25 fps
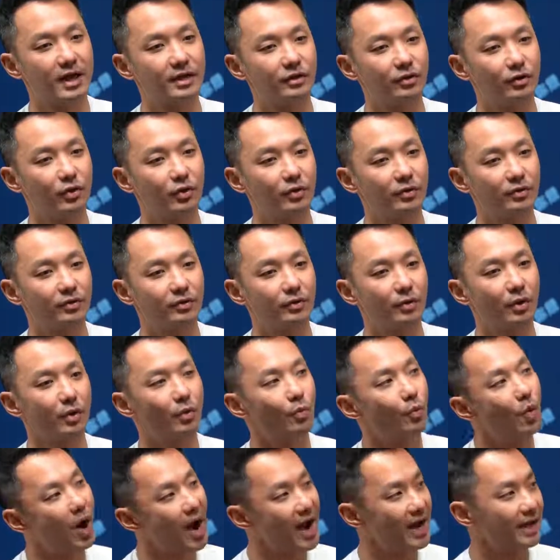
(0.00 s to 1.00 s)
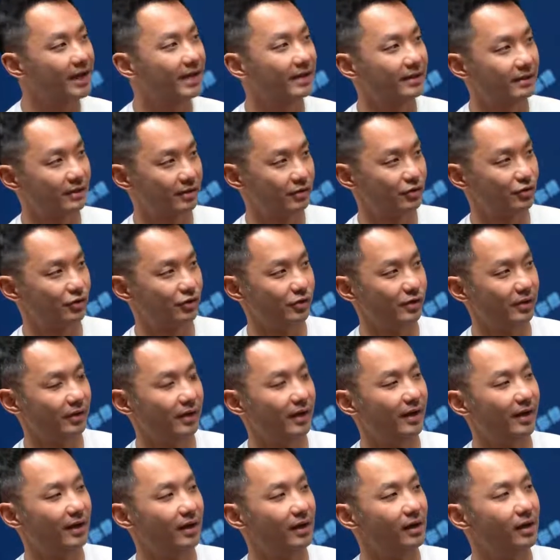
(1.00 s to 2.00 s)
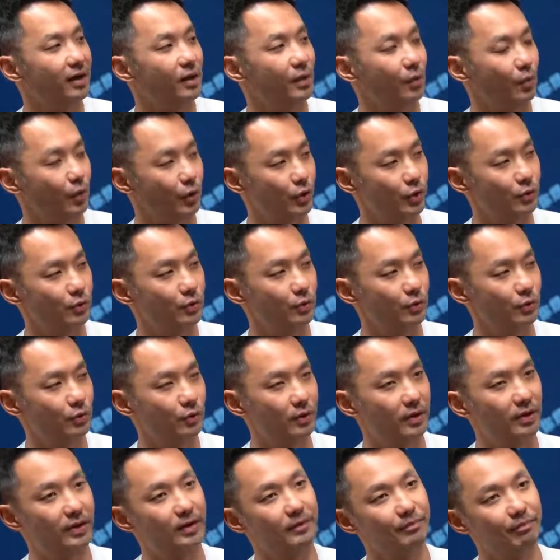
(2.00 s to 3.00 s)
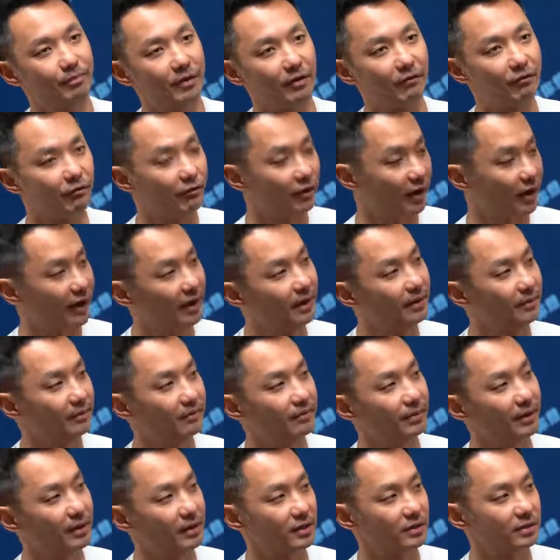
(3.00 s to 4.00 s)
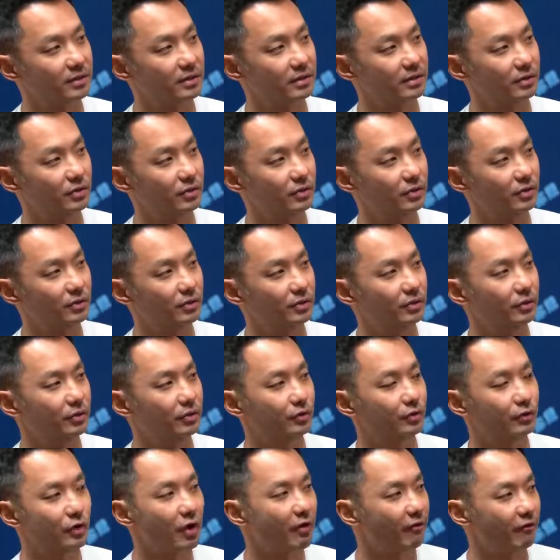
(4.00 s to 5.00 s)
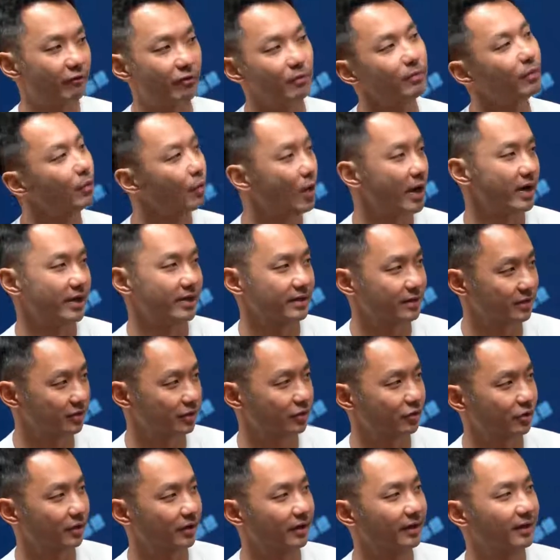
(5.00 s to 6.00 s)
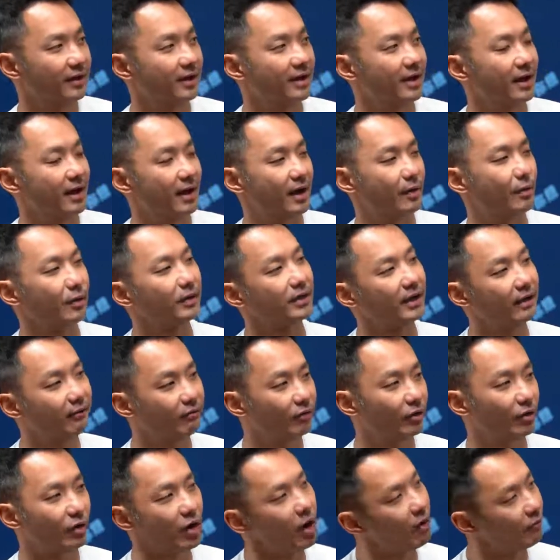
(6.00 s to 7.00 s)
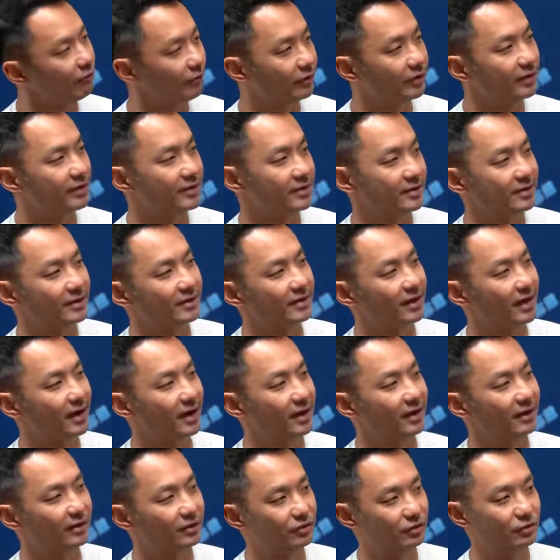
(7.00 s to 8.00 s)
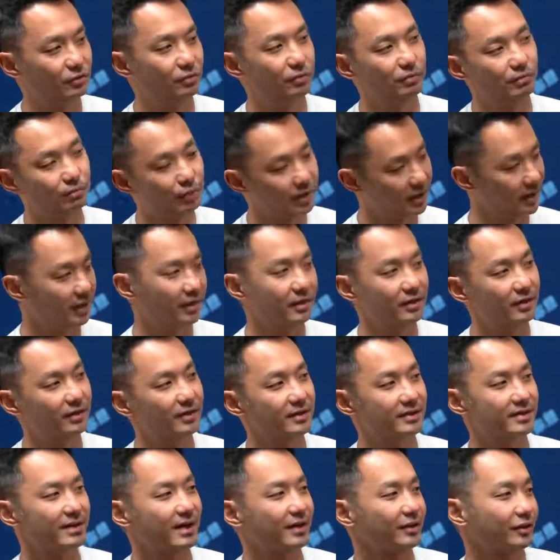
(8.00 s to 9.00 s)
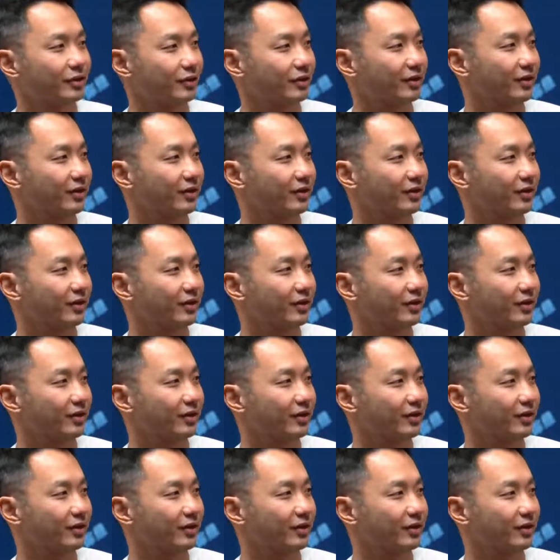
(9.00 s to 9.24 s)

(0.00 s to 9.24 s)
to go into a wine industry? Were you afraid because you're not from the wine industry? What gave you the confidence to break into this sector?